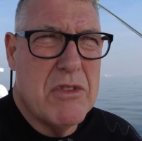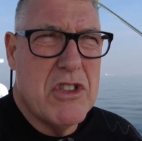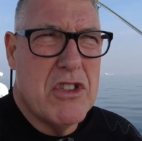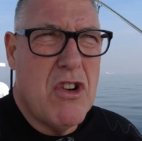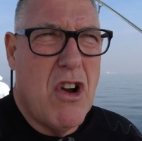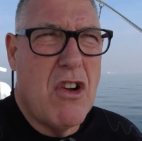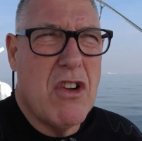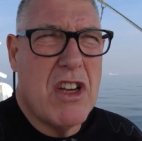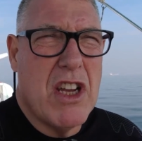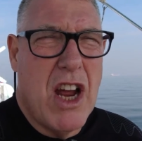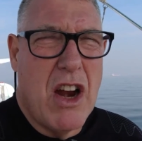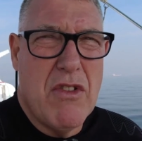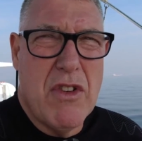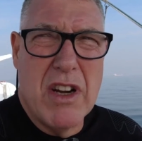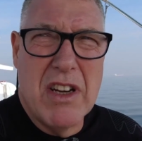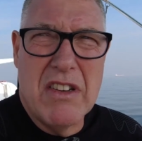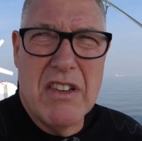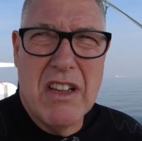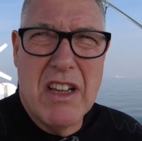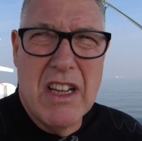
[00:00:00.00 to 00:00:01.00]
strong
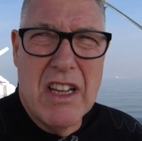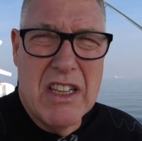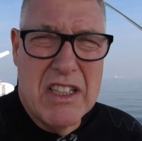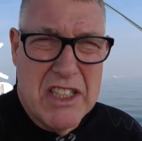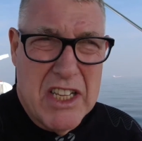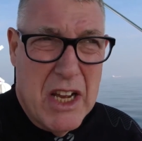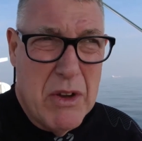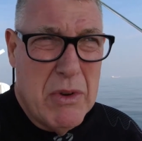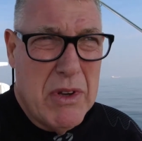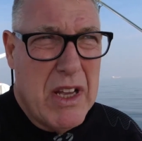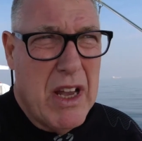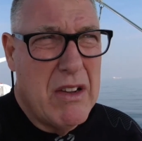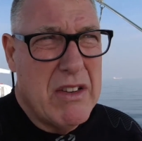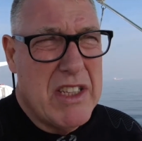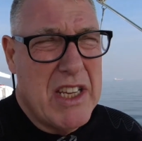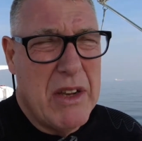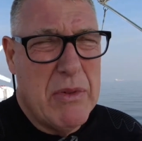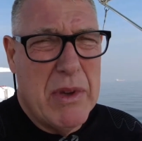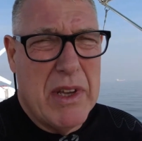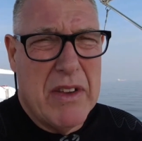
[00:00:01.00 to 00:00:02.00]
current. So we'll go and
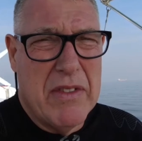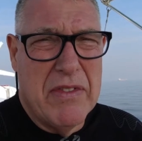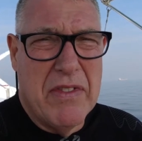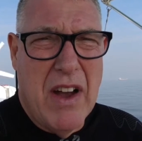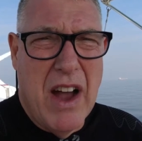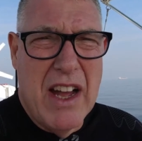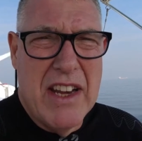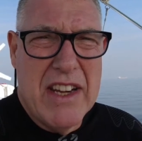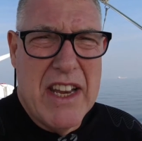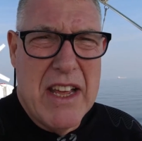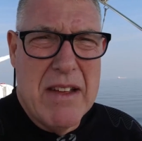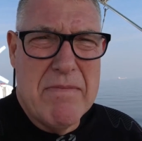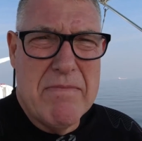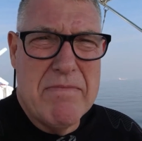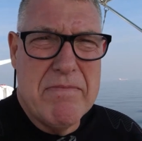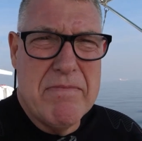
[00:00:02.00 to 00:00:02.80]
see if we can find it.